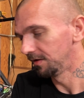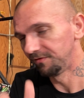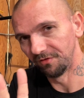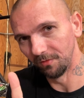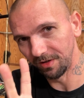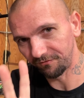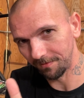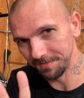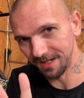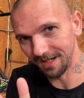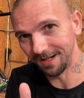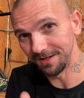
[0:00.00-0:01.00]
2 weeks from
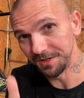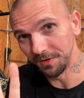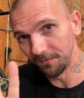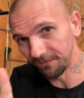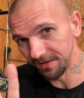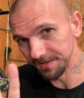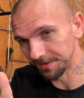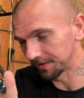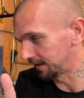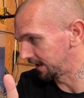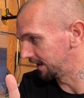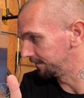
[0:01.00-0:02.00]
today, two things are
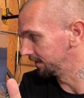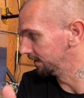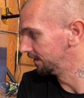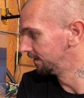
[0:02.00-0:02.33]
going to happen.